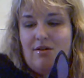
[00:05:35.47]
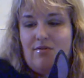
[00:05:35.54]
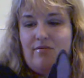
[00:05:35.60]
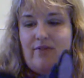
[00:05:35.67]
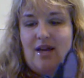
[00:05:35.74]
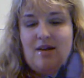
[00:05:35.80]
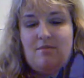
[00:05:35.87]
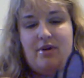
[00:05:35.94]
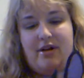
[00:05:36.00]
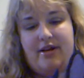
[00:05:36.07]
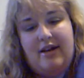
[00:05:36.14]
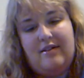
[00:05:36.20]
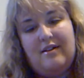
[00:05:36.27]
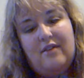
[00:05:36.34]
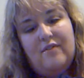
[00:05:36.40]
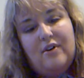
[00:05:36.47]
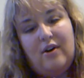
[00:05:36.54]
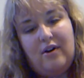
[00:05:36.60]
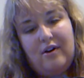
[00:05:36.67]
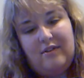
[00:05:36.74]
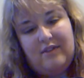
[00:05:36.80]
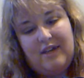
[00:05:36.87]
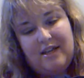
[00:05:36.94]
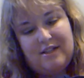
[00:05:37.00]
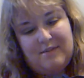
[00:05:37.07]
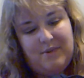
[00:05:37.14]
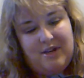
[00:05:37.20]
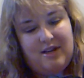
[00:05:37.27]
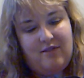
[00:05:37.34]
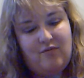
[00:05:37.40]
Fan Buddy. I never heard of these,
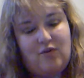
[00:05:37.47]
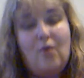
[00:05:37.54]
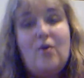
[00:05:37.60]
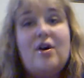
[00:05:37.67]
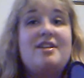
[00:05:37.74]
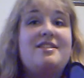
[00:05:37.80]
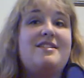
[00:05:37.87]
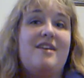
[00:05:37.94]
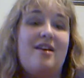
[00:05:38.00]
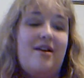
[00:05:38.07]
but of course,